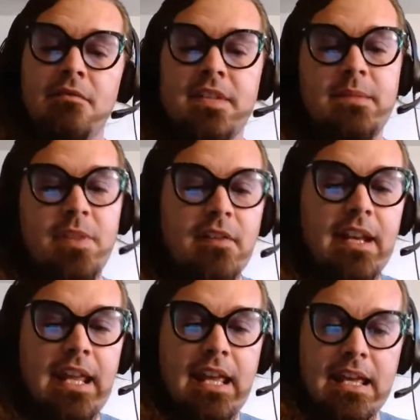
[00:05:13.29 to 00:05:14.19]

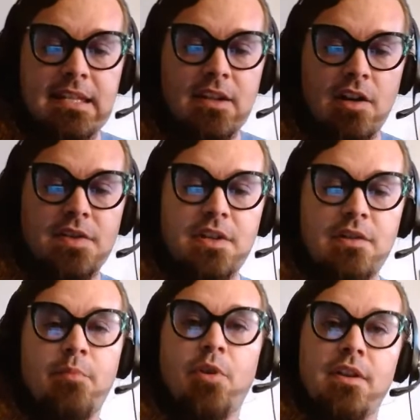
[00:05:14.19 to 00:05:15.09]
Visibility is also
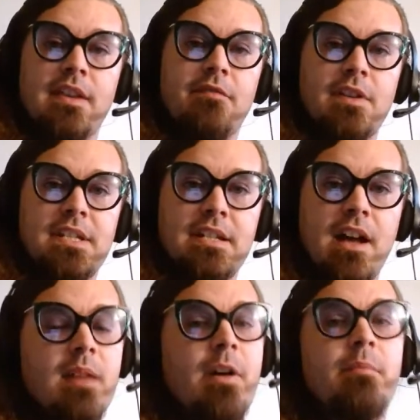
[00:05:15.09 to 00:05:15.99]
an important thing for us to
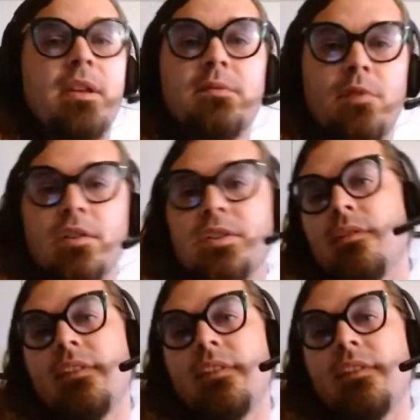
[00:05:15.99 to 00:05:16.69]
talk about because we're also